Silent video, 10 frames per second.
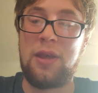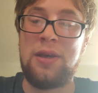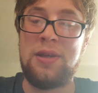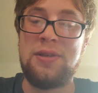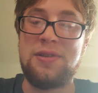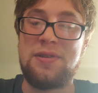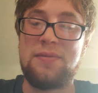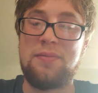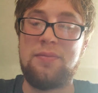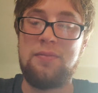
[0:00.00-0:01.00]
It
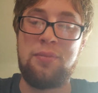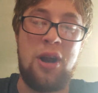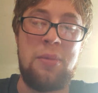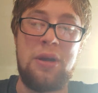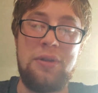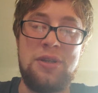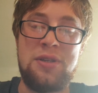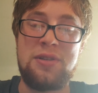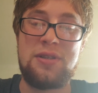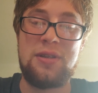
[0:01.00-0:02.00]
is primarily
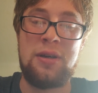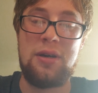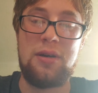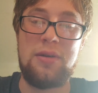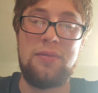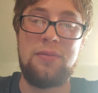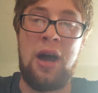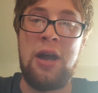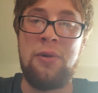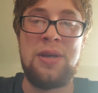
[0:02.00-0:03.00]
just uh,
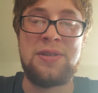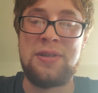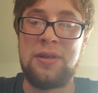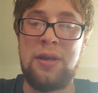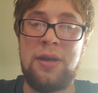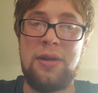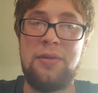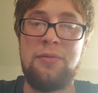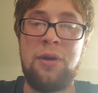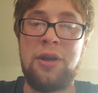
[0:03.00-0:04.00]
iRacing
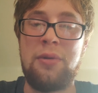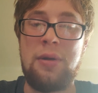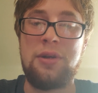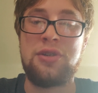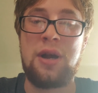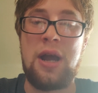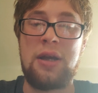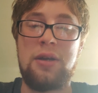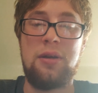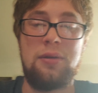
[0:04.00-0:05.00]
and running around a
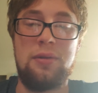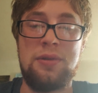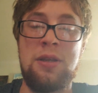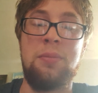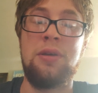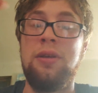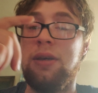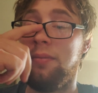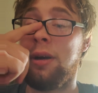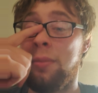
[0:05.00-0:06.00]
track,
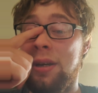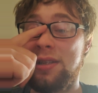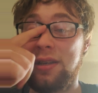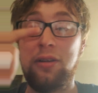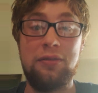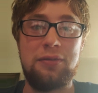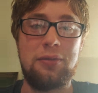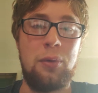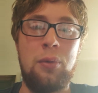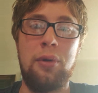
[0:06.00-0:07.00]
typically by
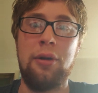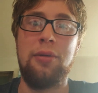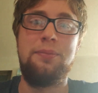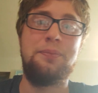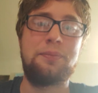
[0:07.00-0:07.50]
myself or